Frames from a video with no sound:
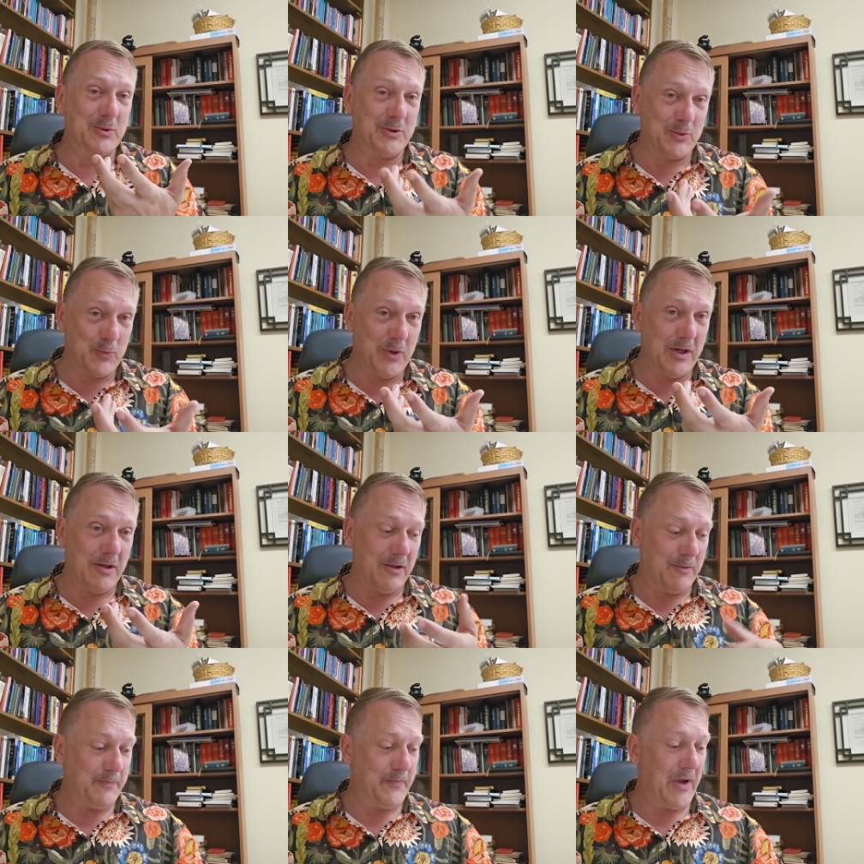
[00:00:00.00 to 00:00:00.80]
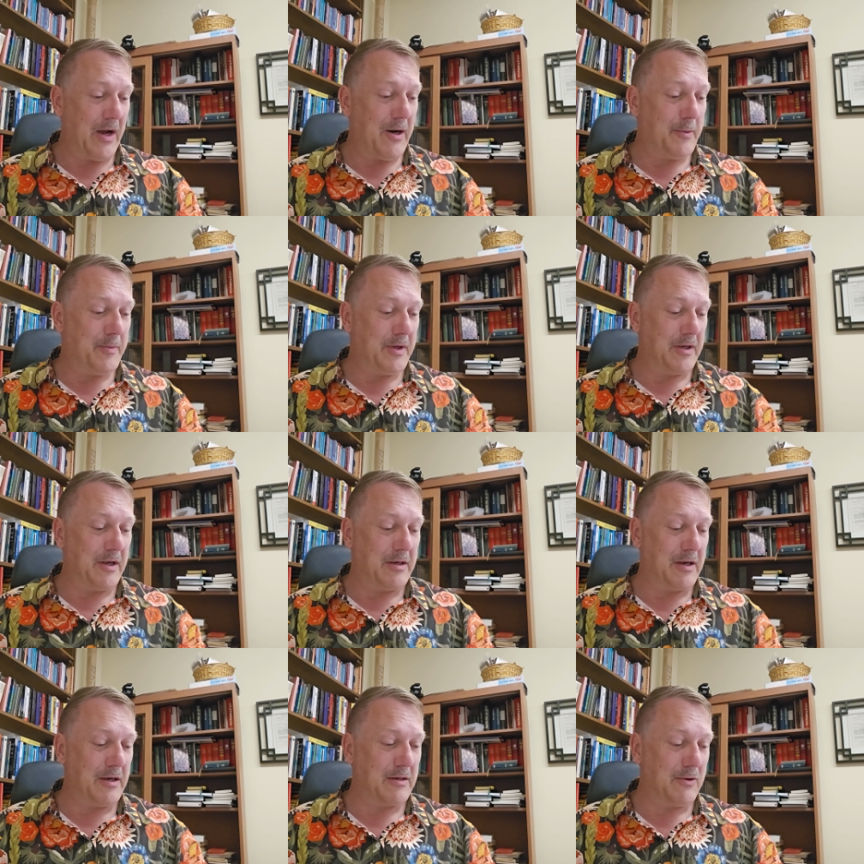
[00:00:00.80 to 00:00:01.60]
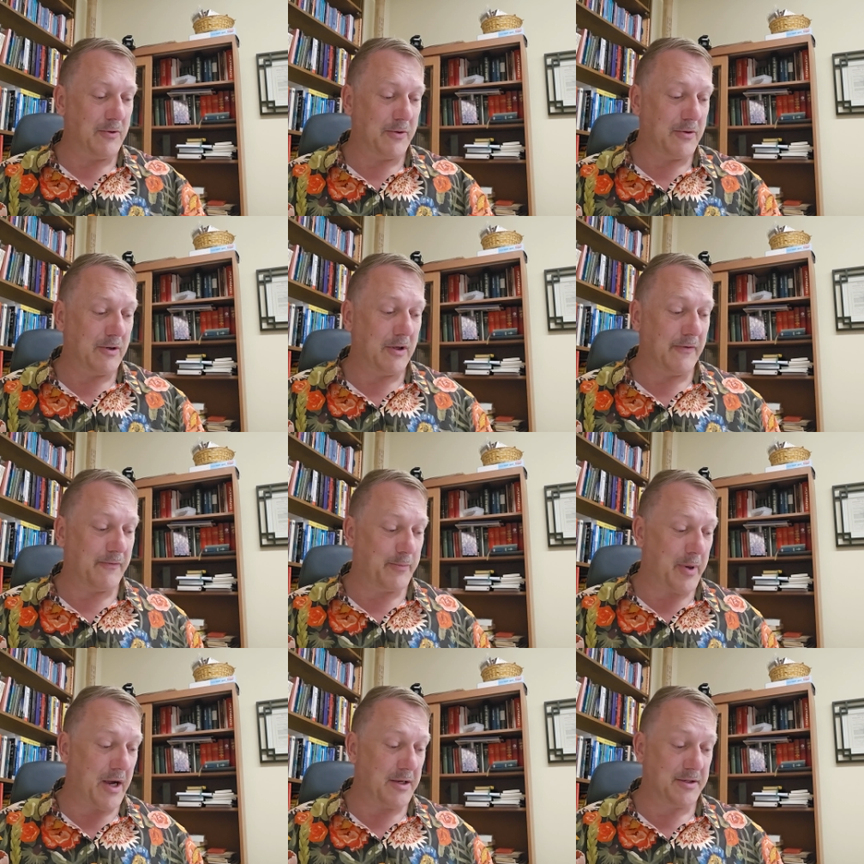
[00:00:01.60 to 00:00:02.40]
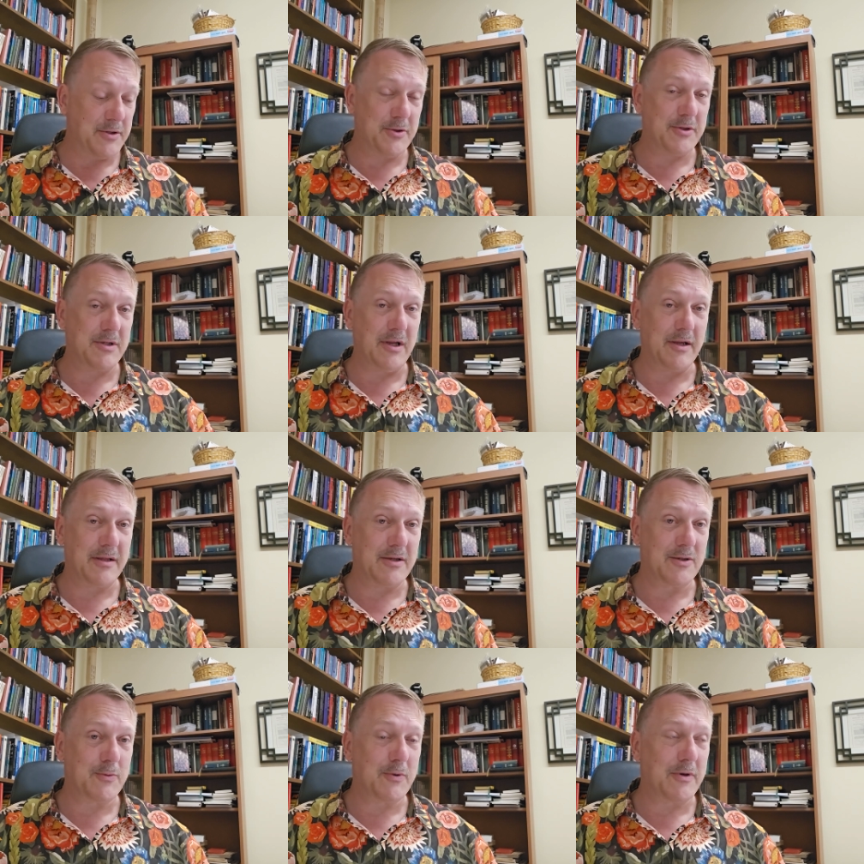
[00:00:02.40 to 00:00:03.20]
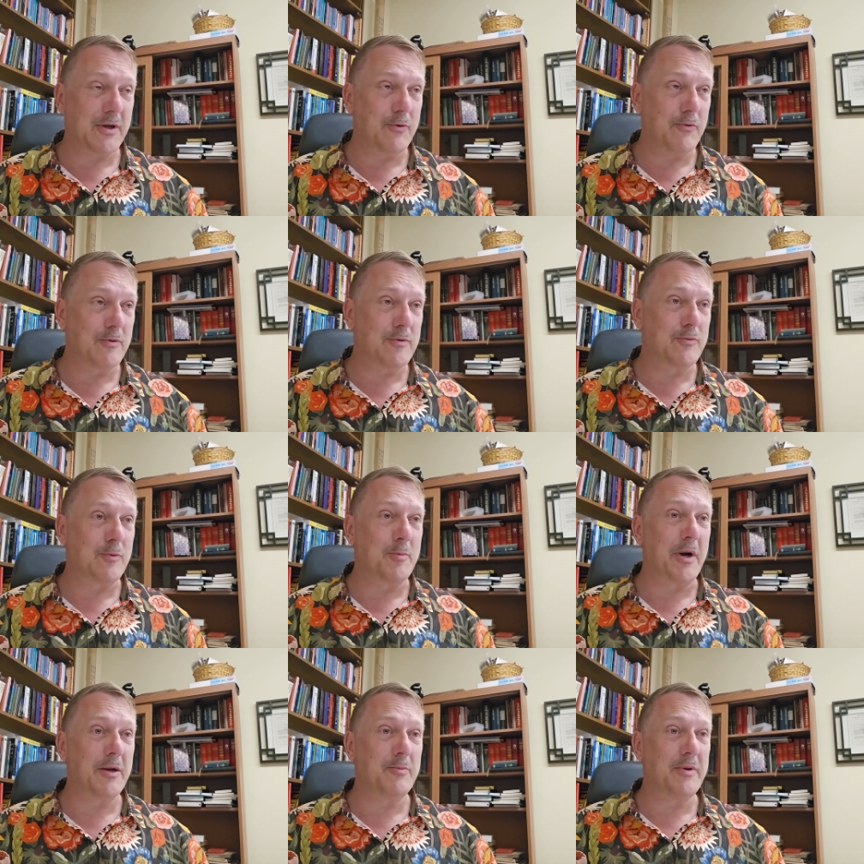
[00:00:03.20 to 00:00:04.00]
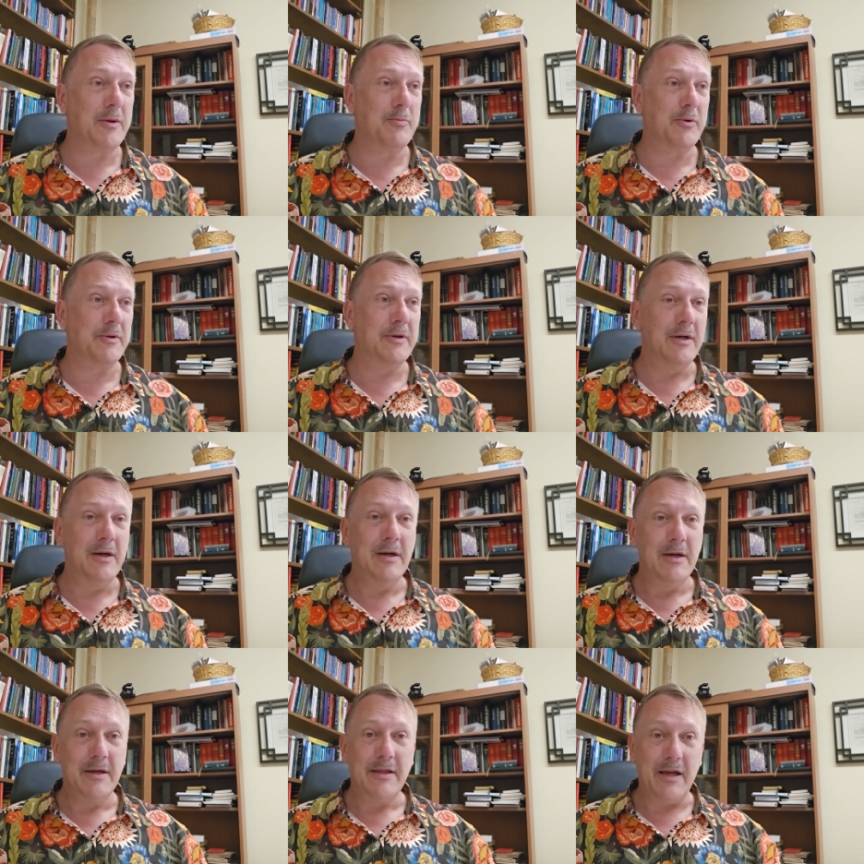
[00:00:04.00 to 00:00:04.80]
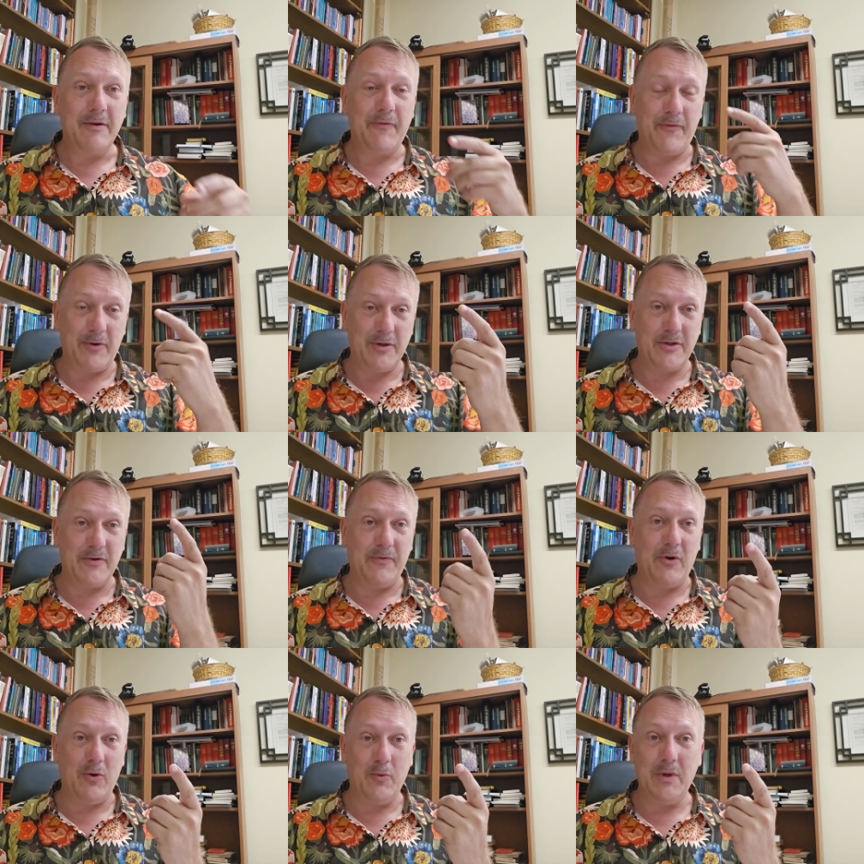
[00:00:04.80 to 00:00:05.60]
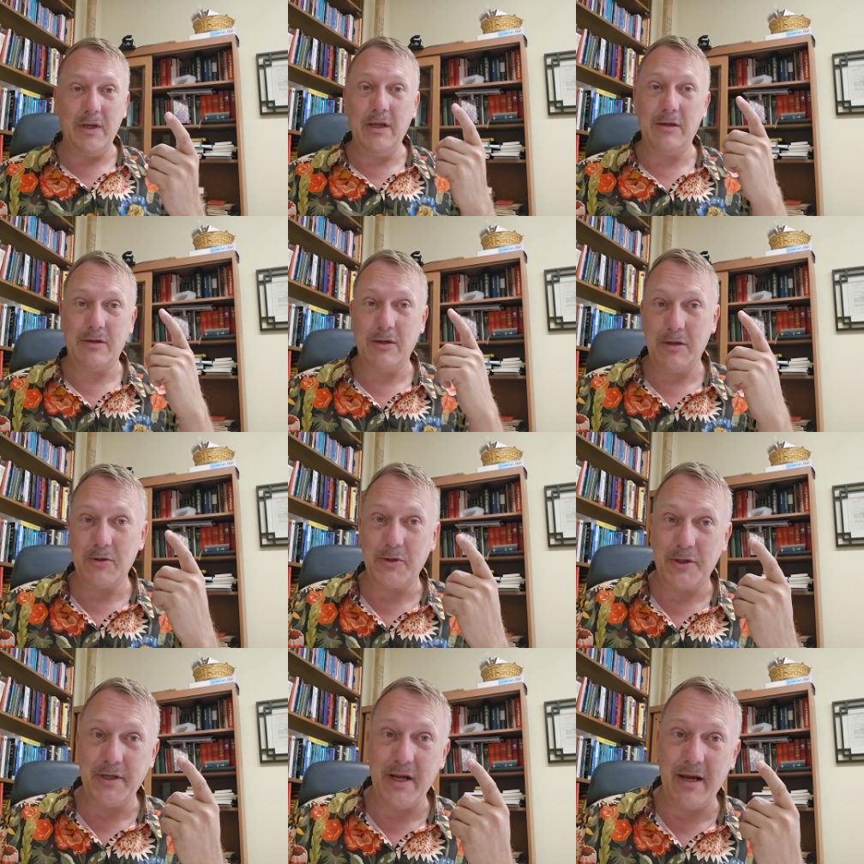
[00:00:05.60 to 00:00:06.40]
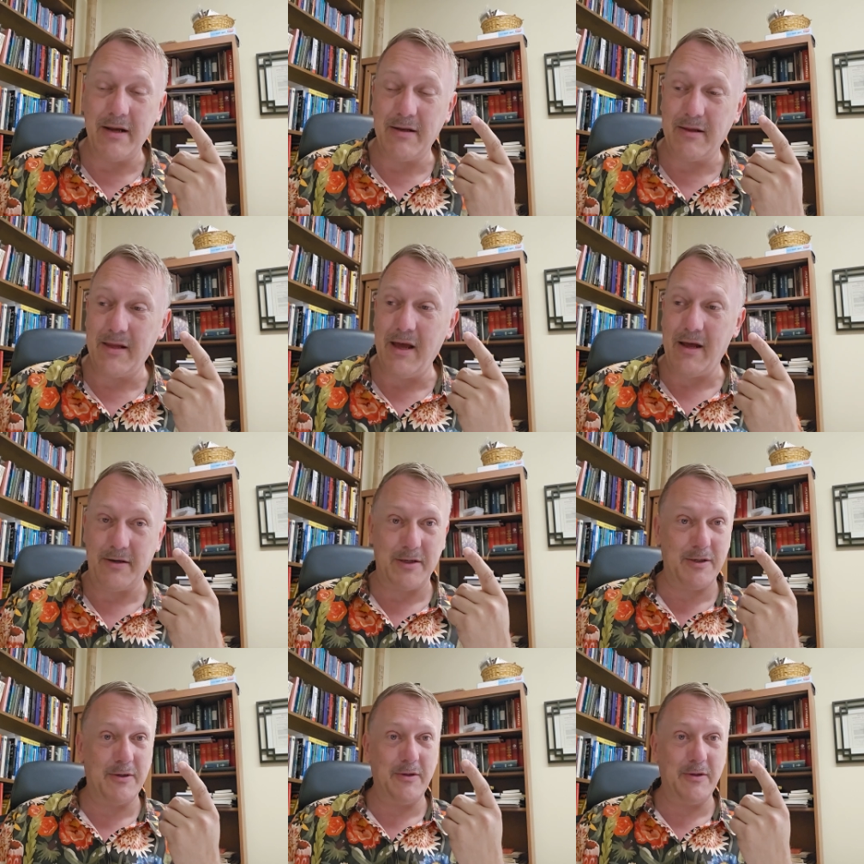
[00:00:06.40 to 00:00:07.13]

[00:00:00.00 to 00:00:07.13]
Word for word: as well. Um, and, and Luther loved passages like this where he would remind people that, first of all, we need to understand that,